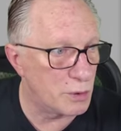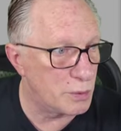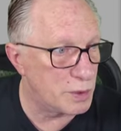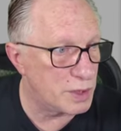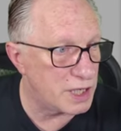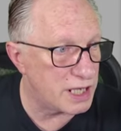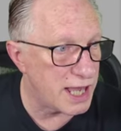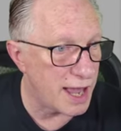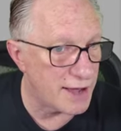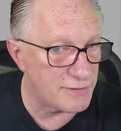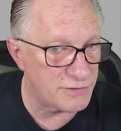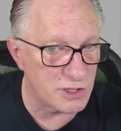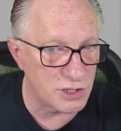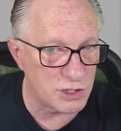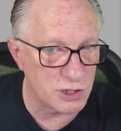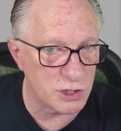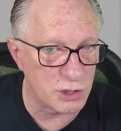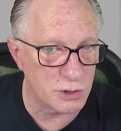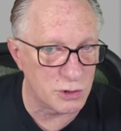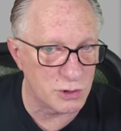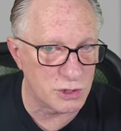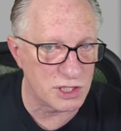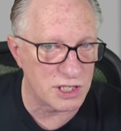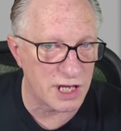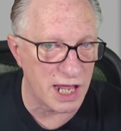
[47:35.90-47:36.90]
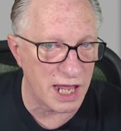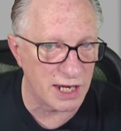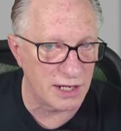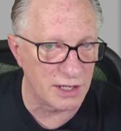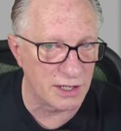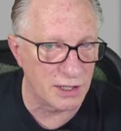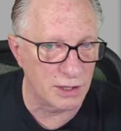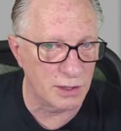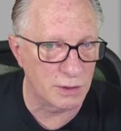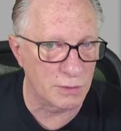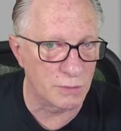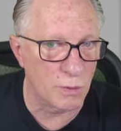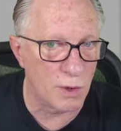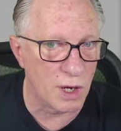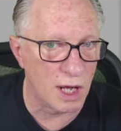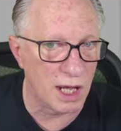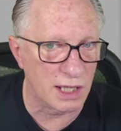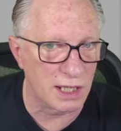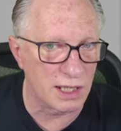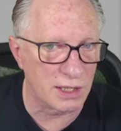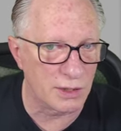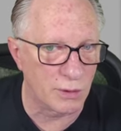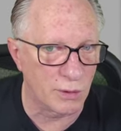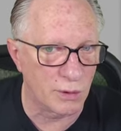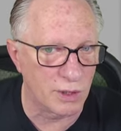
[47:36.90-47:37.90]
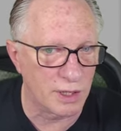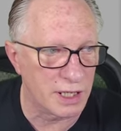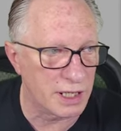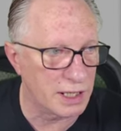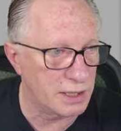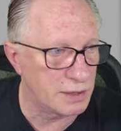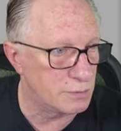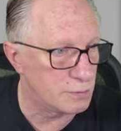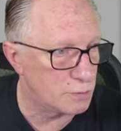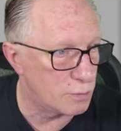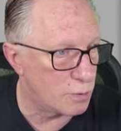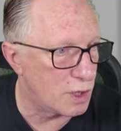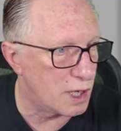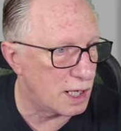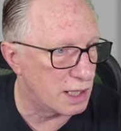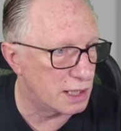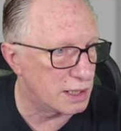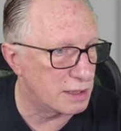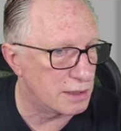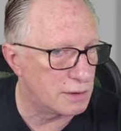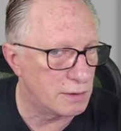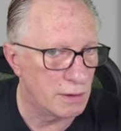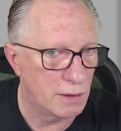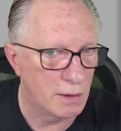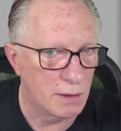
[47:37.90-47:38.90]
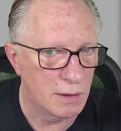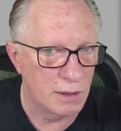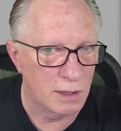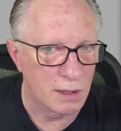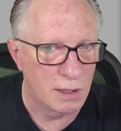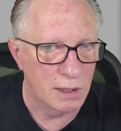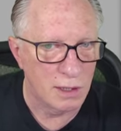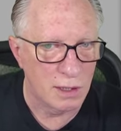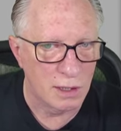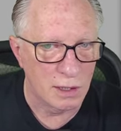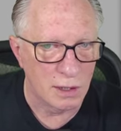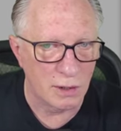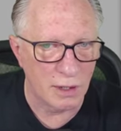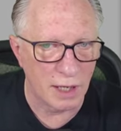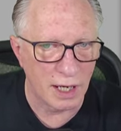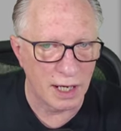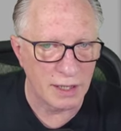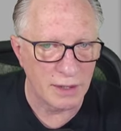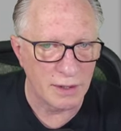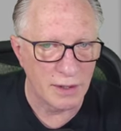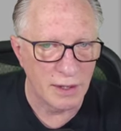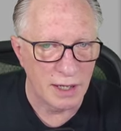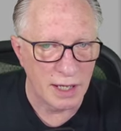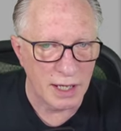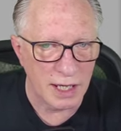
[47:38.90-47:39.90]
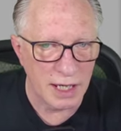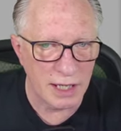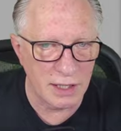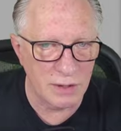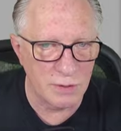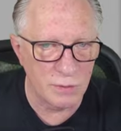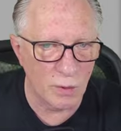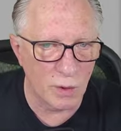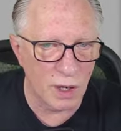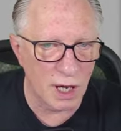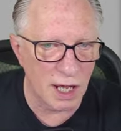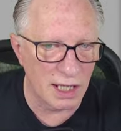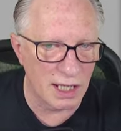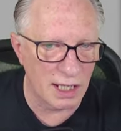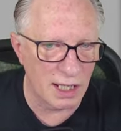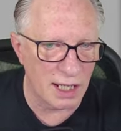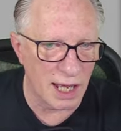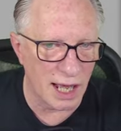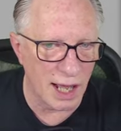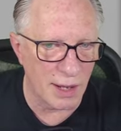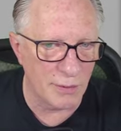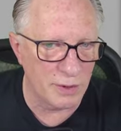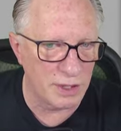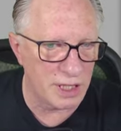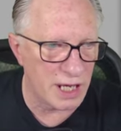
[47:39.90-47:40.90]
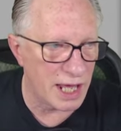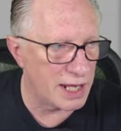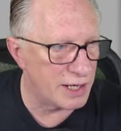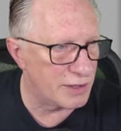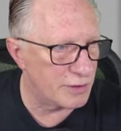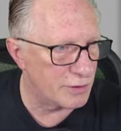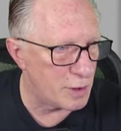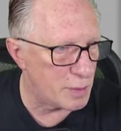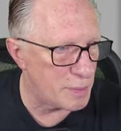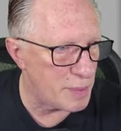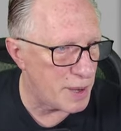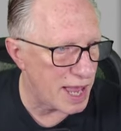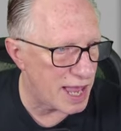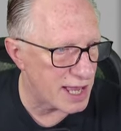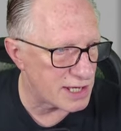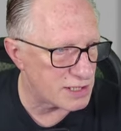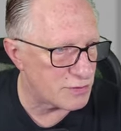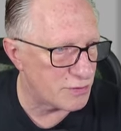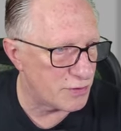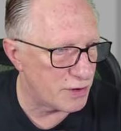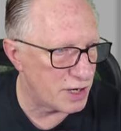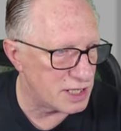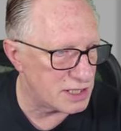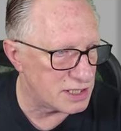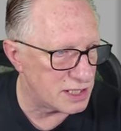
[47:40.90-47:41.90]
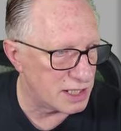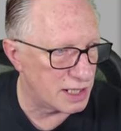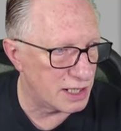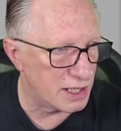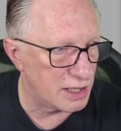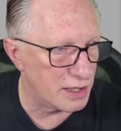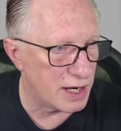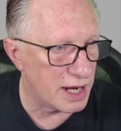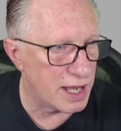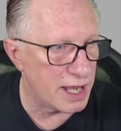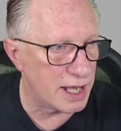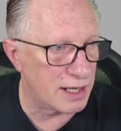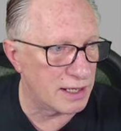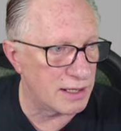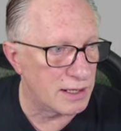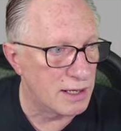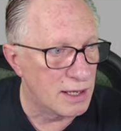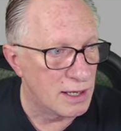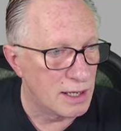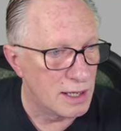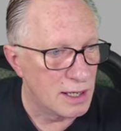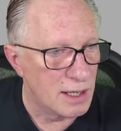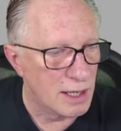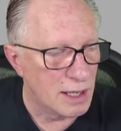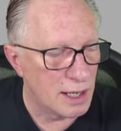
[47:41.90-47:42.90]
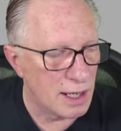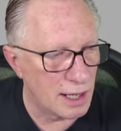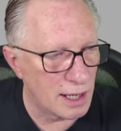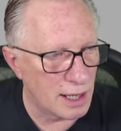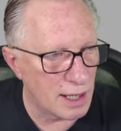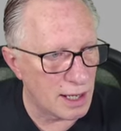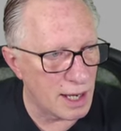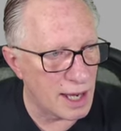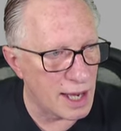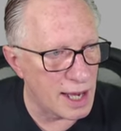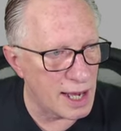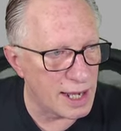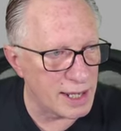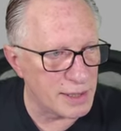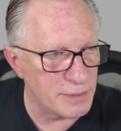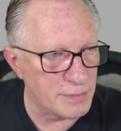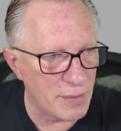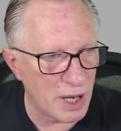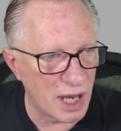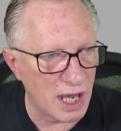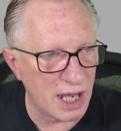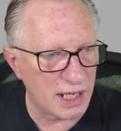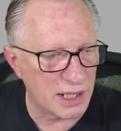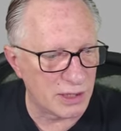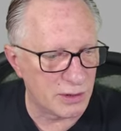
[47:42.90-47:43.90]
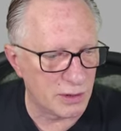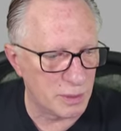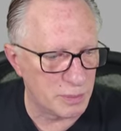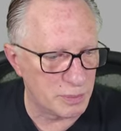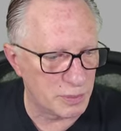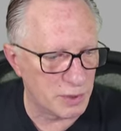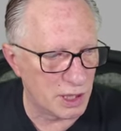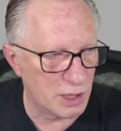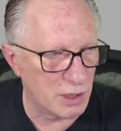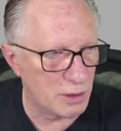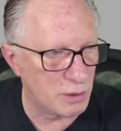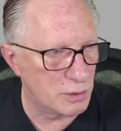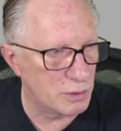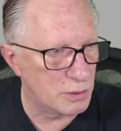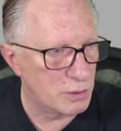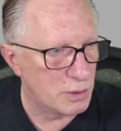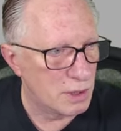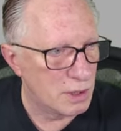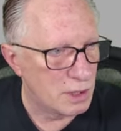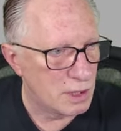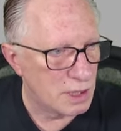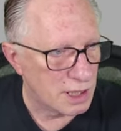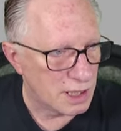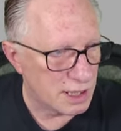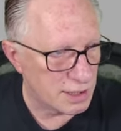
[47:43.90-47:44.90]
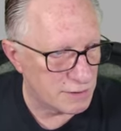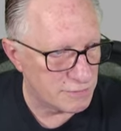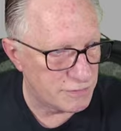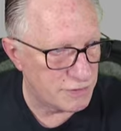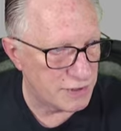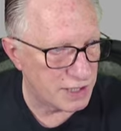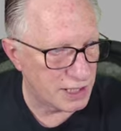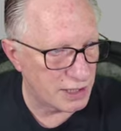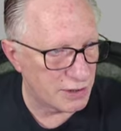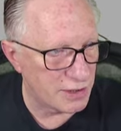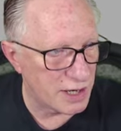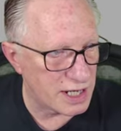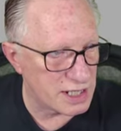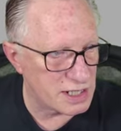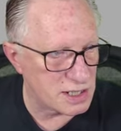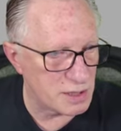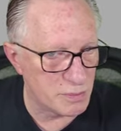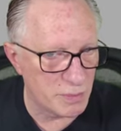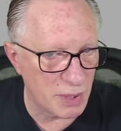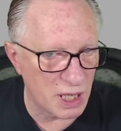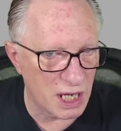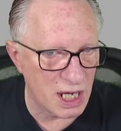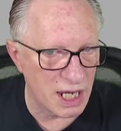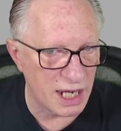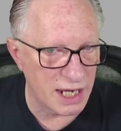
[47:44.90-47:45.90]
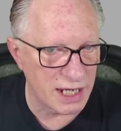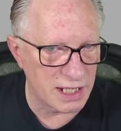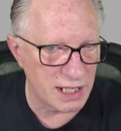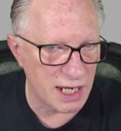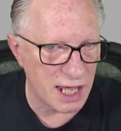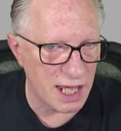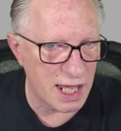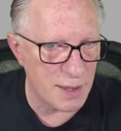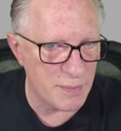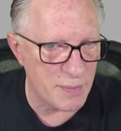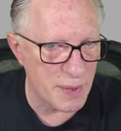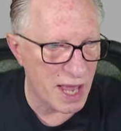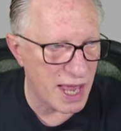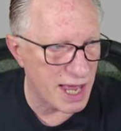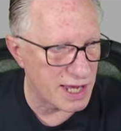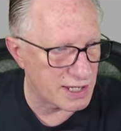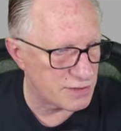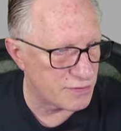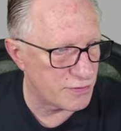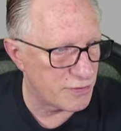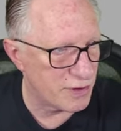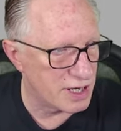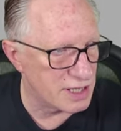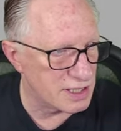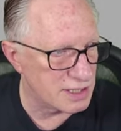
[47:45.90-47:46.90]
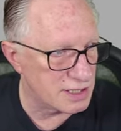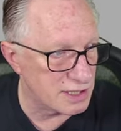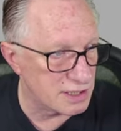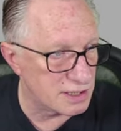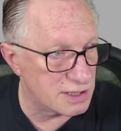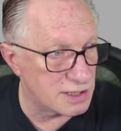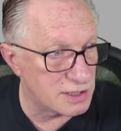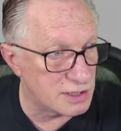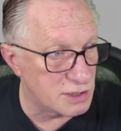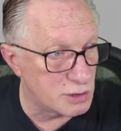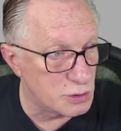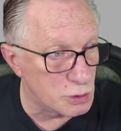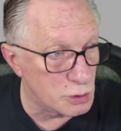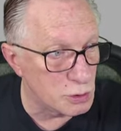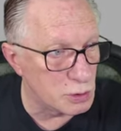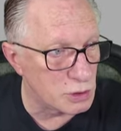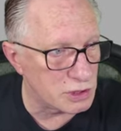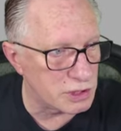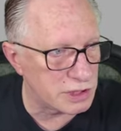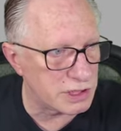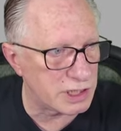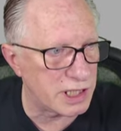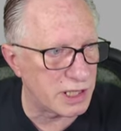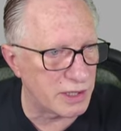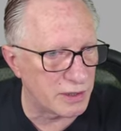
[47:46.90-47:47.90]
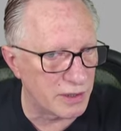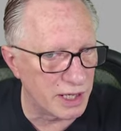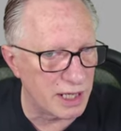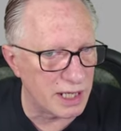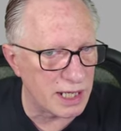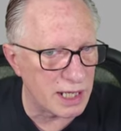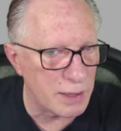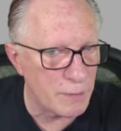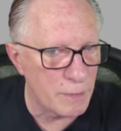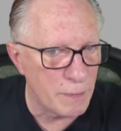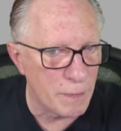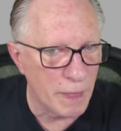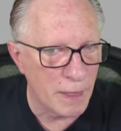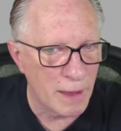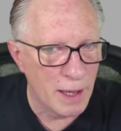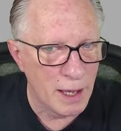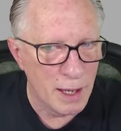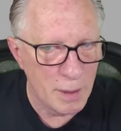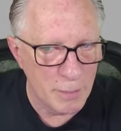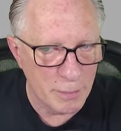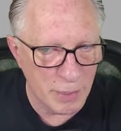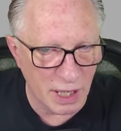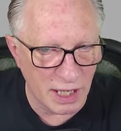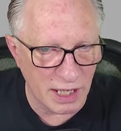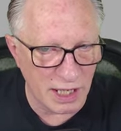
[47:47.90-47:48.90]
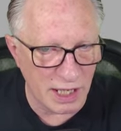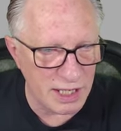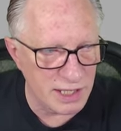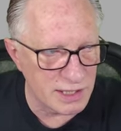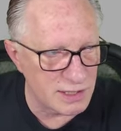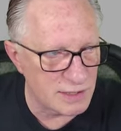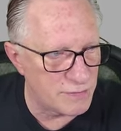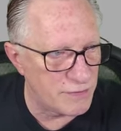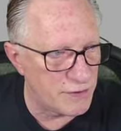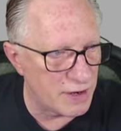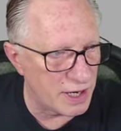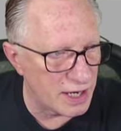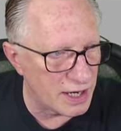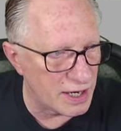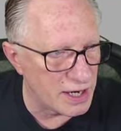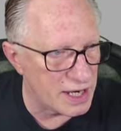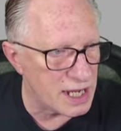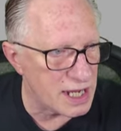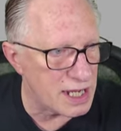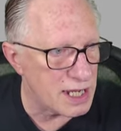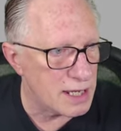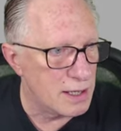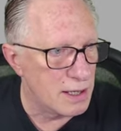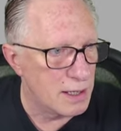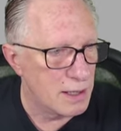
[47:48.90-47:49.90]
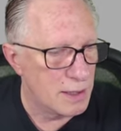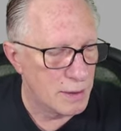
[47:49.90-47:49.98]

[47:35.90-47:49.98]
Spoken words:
we have to choose standard wallet or hidden wallet, right? Hidden wallet, I would enter a passphrase here and hide my crypto configuration behind a passphrase. This is dual security, but it is very